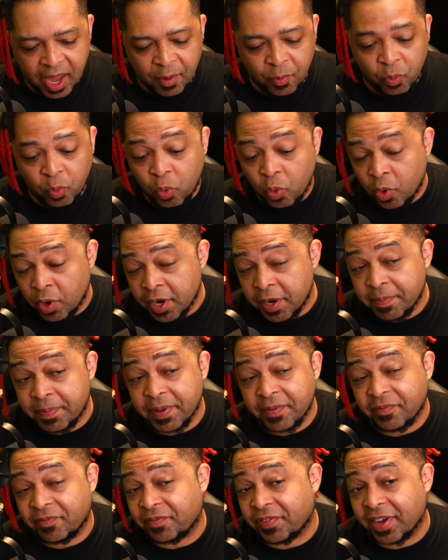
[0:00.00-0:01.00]
would have
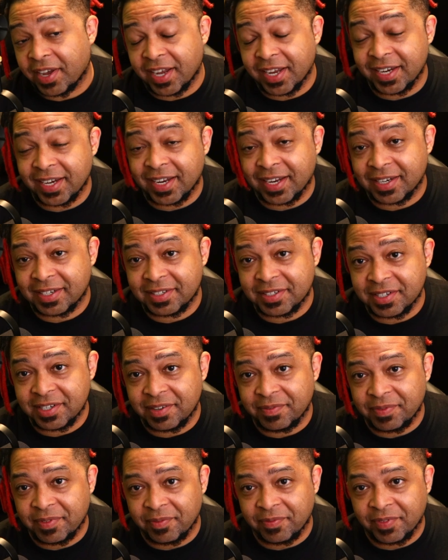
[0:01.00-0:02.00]
been fine actually
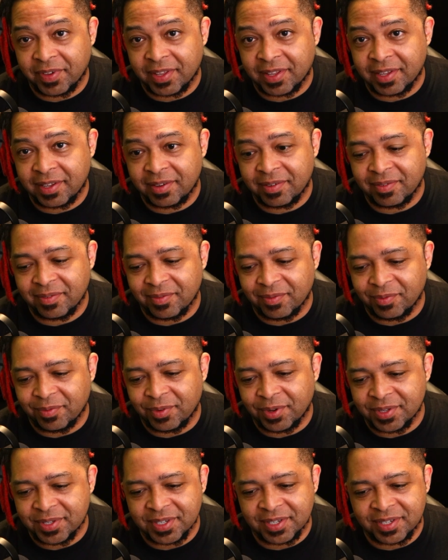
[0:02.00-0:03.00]
if the villain
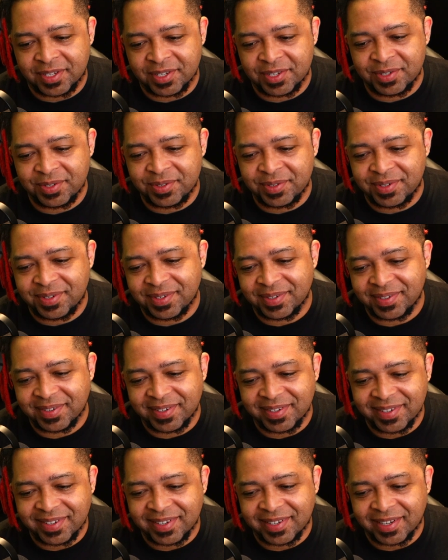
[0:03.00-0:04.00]
was a dude.
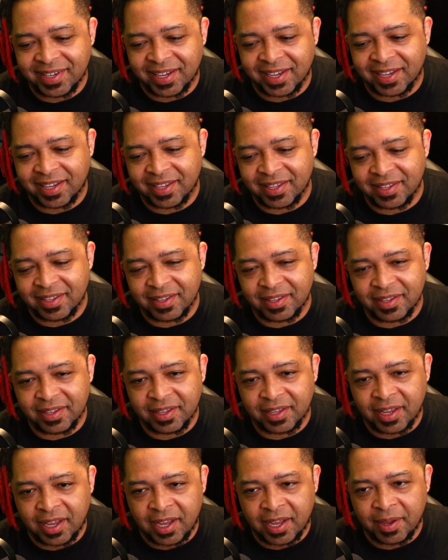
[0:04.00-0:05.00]
Like,
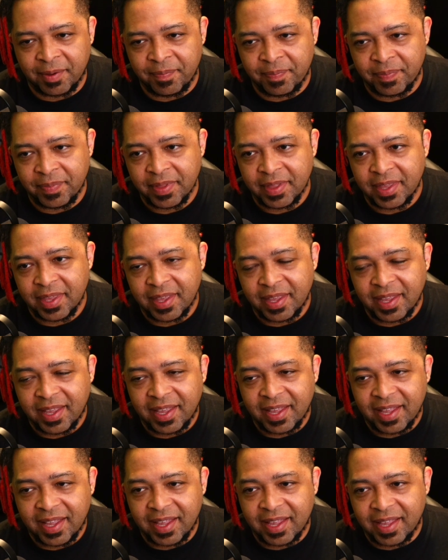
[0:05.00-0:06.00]
I
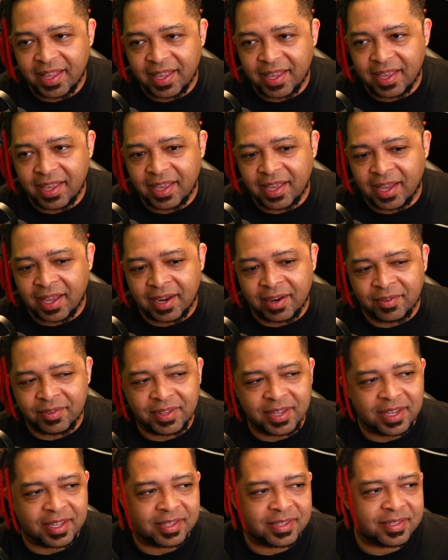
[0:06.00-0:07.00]
don't
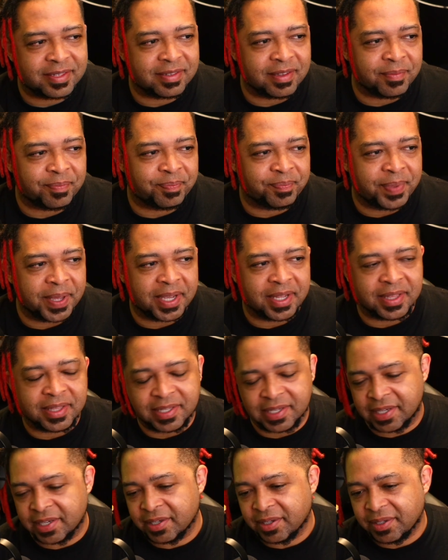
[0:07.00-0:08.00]
think it's a big
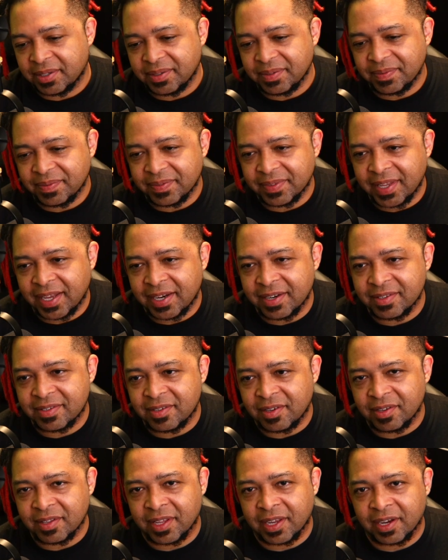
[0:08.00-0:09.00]
deal that it's
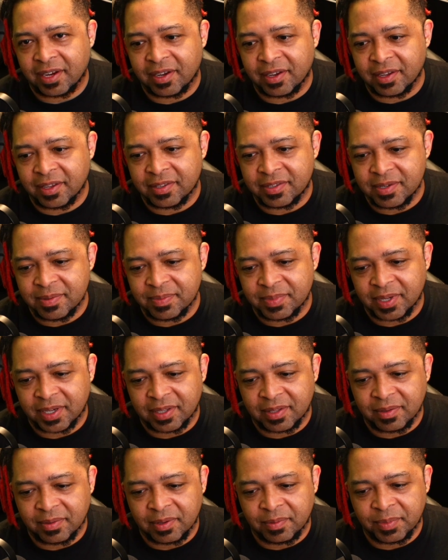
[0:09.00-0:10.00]
like, it seems like
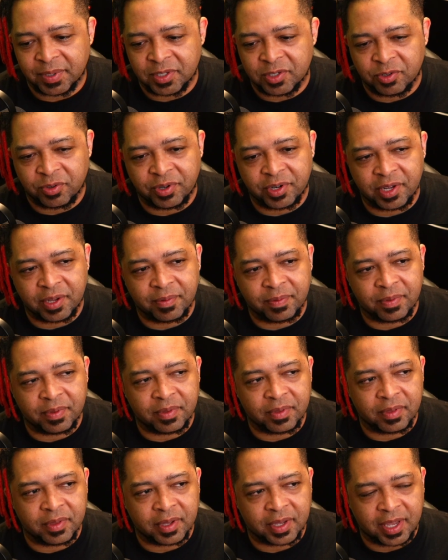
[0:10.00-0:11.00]
the majority of
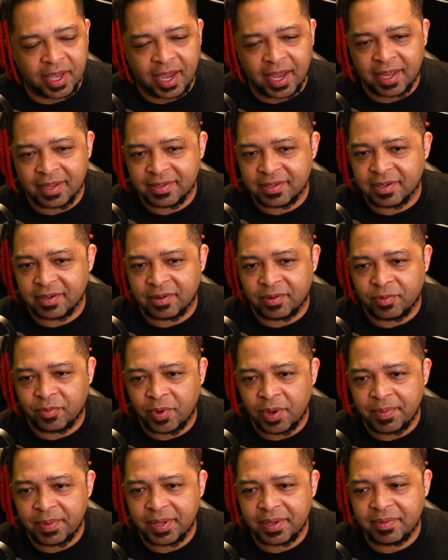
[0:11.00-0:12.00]
the cast are
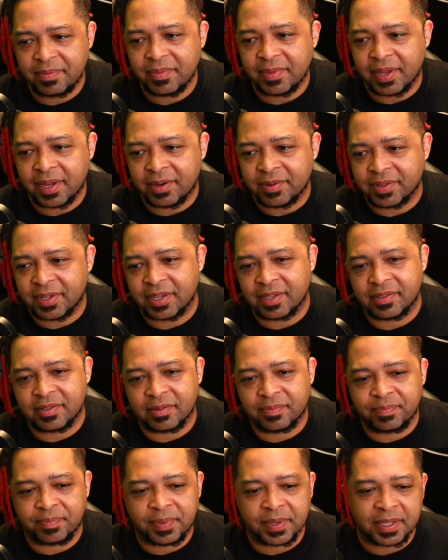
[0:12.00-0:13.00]
women. I don't think it's a
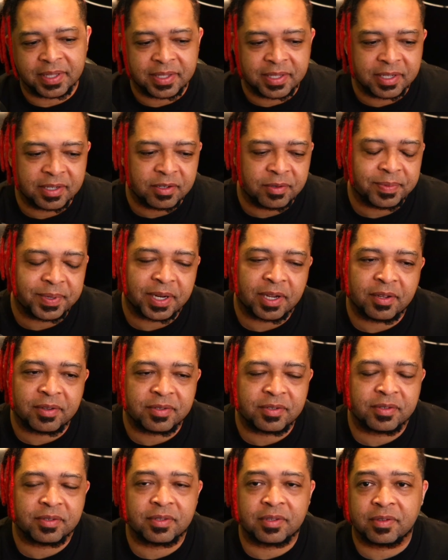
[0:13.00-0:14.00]
big deal, but I
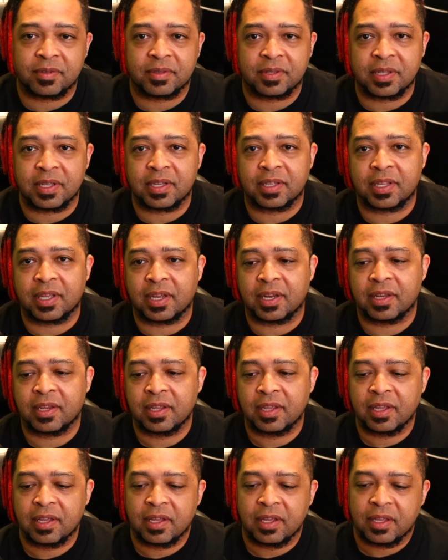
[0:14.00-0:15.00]
also don't think that
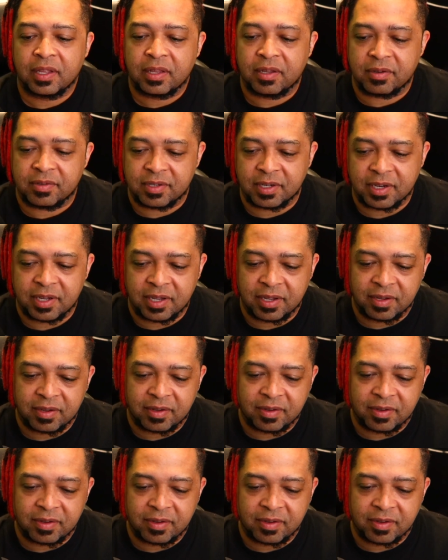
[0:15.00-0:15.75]
there's any